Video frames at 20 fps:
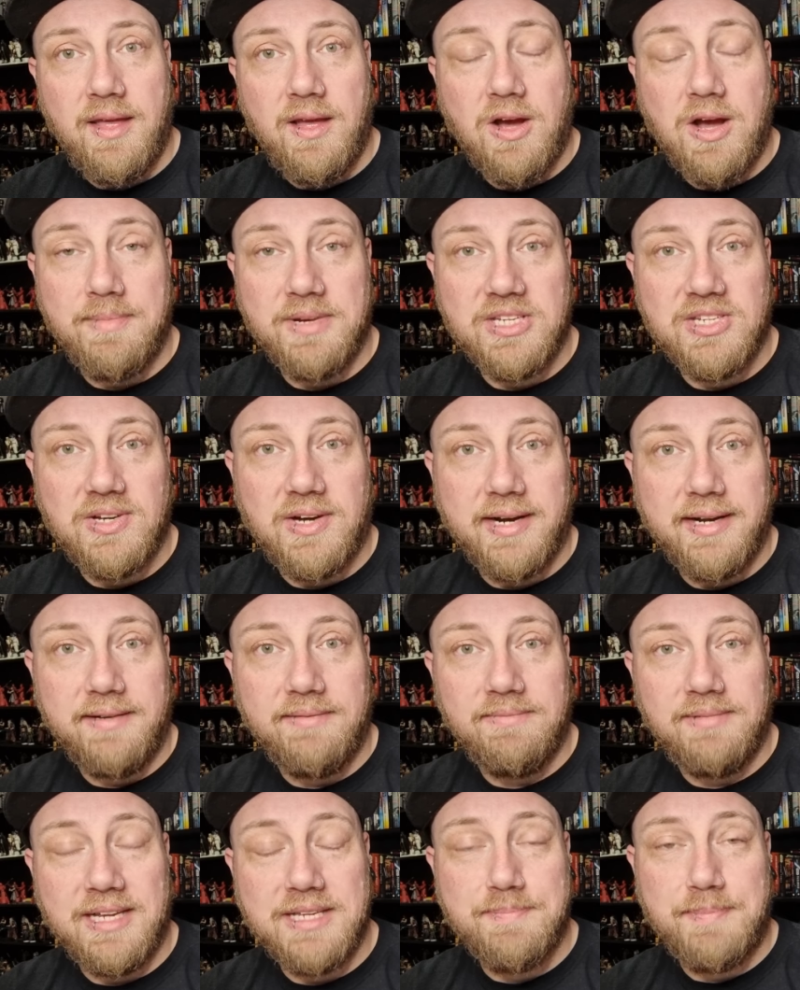I'm excited.
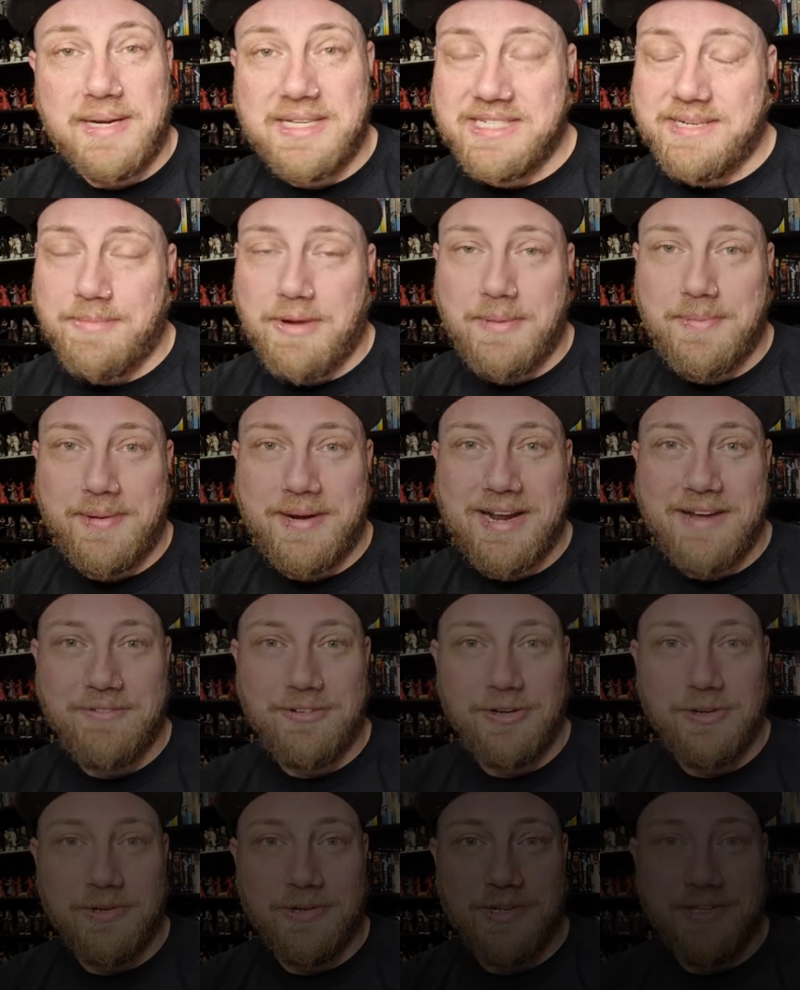Let's bust him open and have a
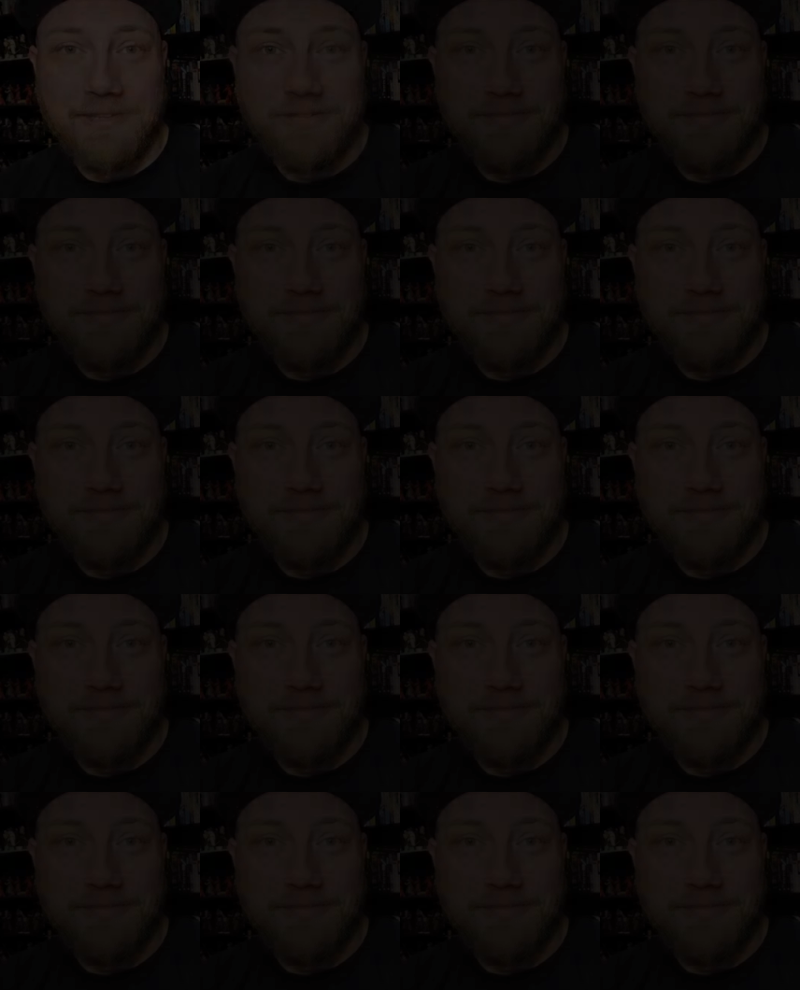look.